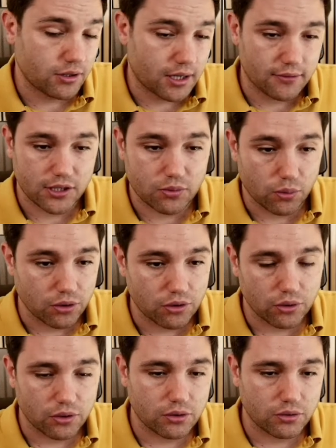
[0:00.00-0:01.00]
of just want
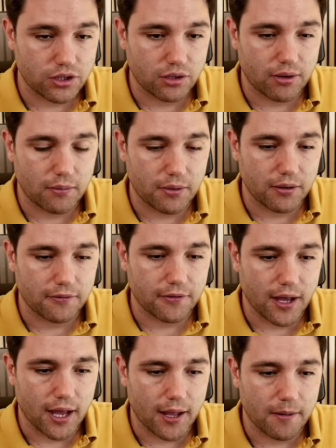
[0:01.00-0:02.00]
to generate a bit of
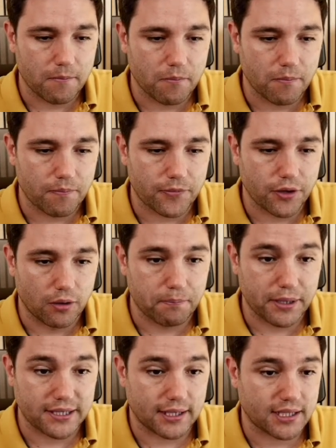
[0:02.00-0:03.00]

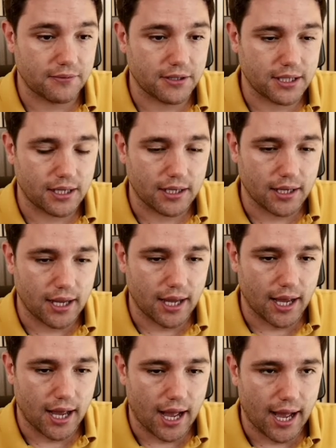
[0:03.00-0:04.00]
piece activity.
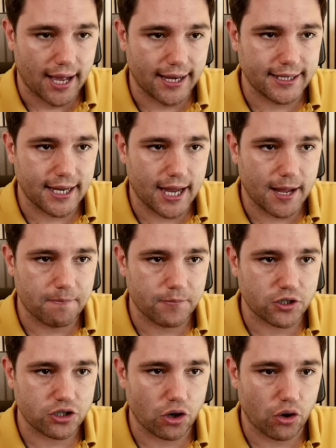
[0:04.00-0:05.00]
And
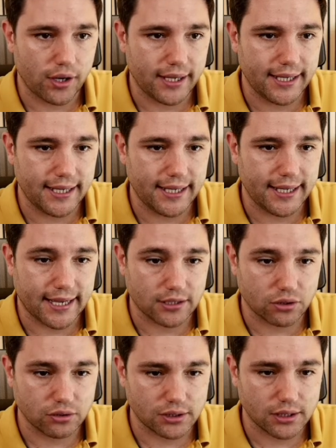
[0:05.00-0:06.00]
so he
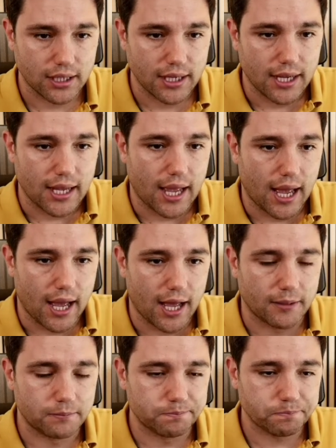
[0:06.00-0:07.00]
castles.
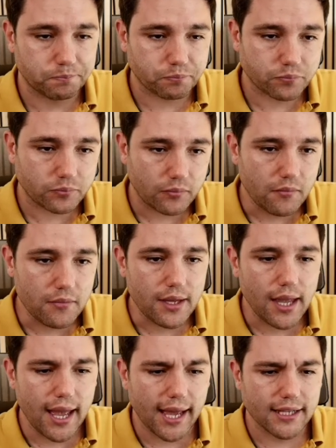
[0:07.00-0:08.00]
And
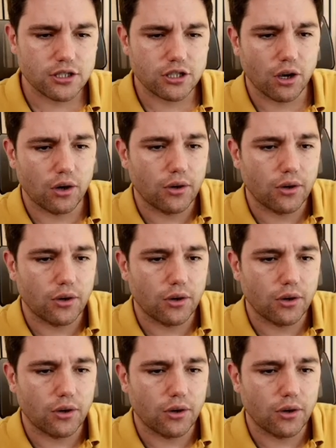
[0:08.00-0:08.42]
so